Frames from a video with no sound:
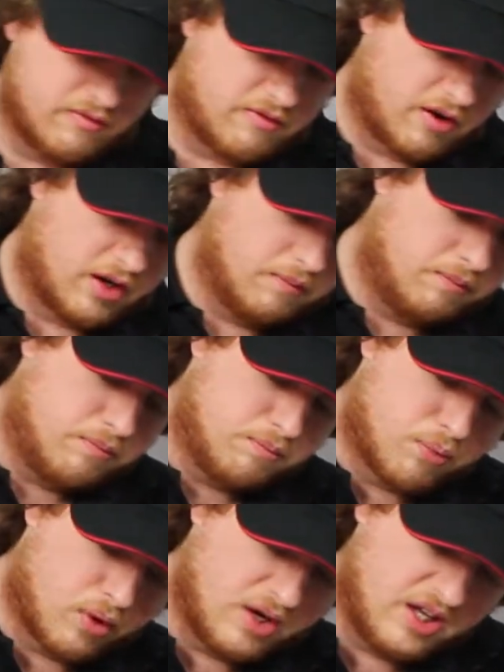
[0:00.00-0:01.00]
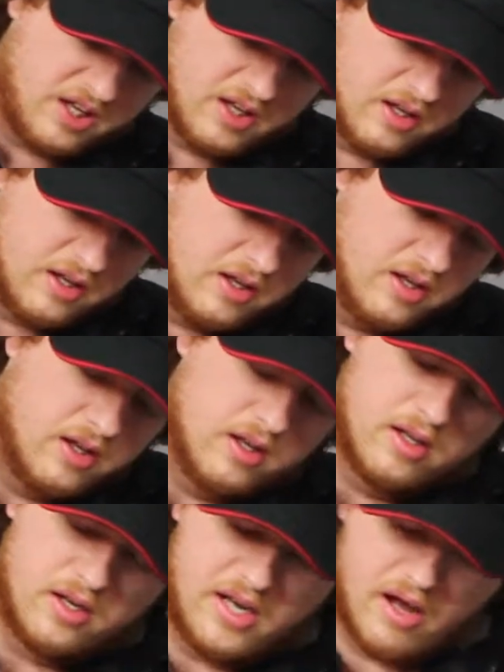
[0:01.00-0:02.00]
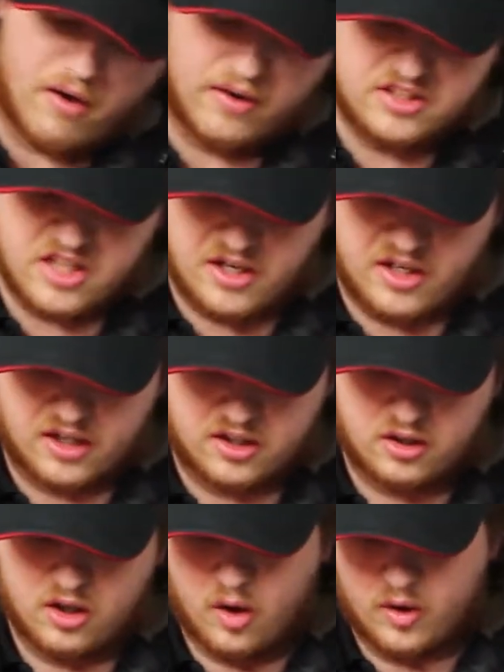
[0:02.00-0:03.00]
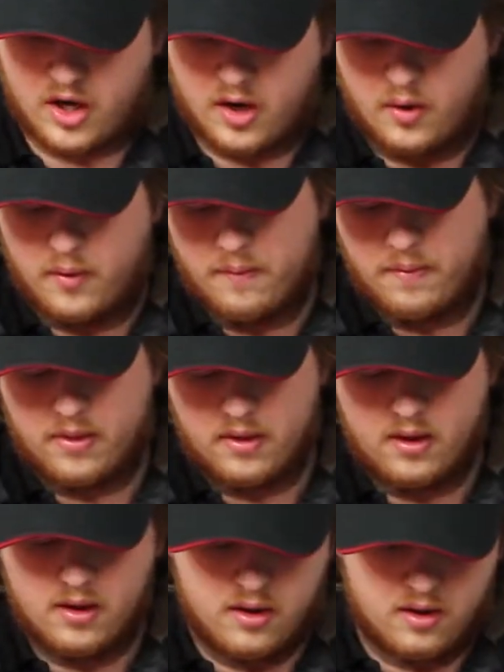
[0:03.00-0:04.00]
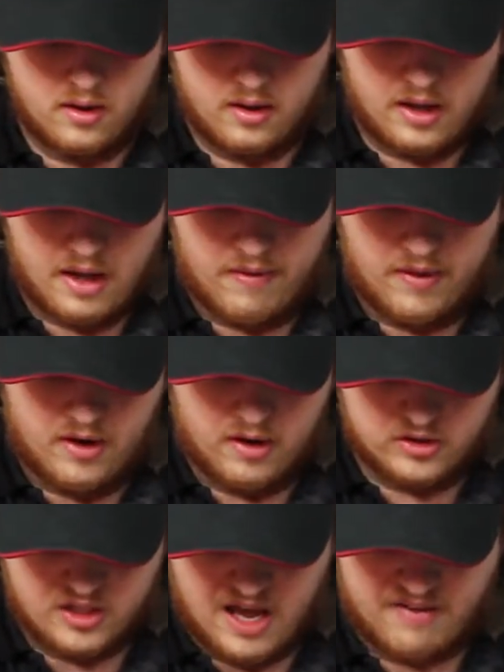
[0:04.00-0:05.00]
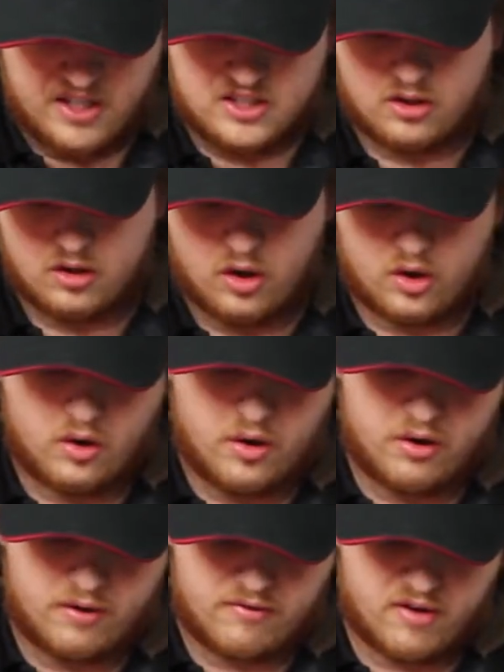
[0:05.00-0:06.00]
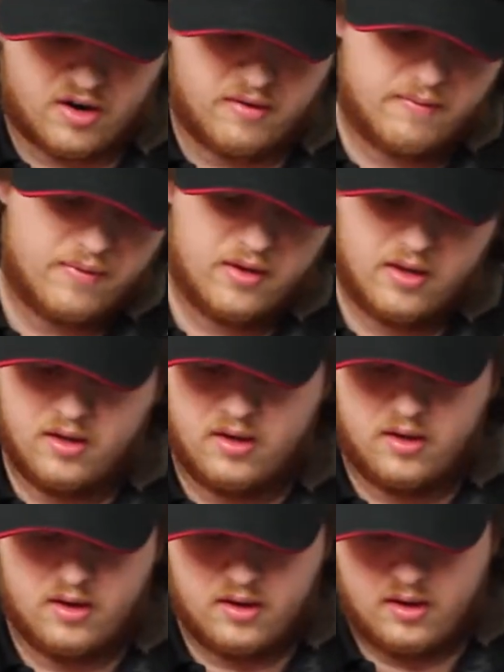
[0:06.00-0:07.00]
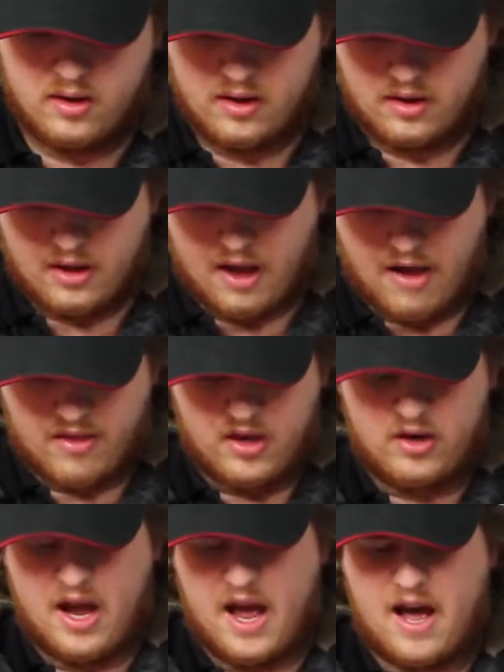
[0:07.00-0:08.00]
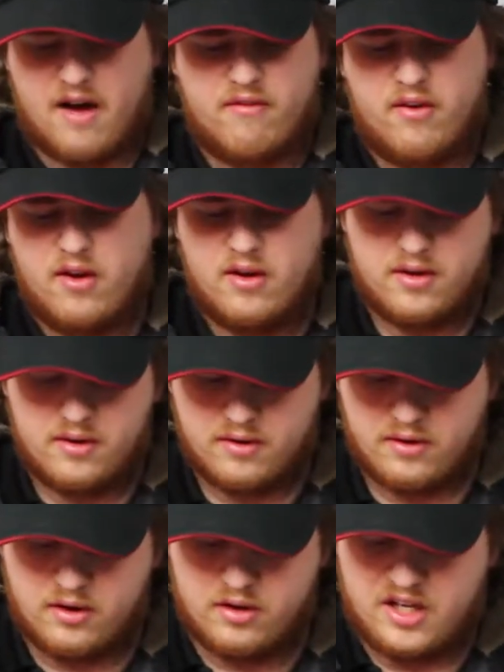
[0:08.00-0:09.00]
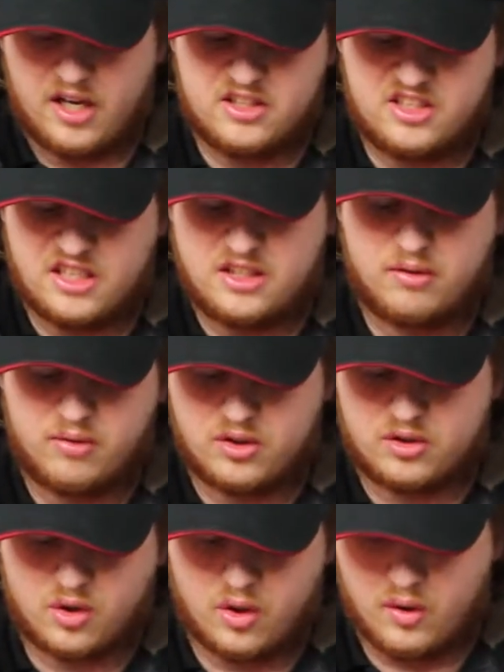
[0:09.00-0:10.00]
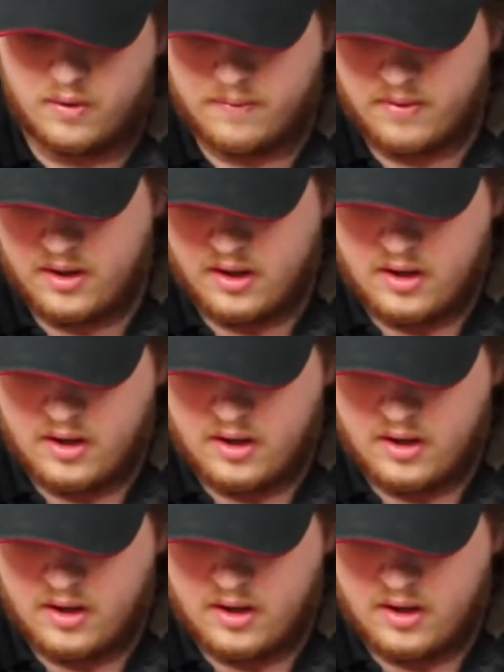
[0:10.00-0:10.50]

very pretty. Now on the side you got the logo, and then you also have, I guess, the logo here on the front. And then you have your touch sensitive control.